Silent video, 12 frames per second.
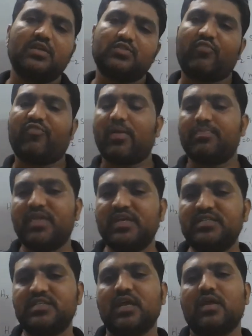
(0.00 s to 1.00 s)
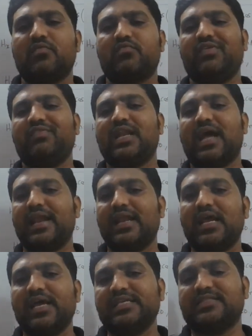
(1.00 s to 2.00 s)
So from this, we will
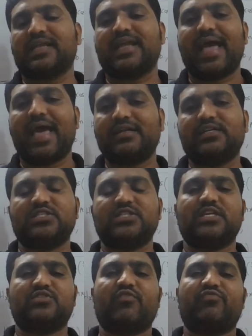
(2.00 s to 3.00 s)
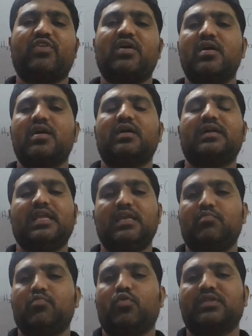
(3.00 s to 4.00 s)
analyze the characteristics of the
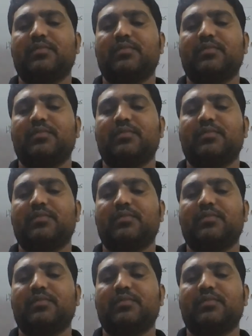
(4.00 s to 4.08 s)
TE mode.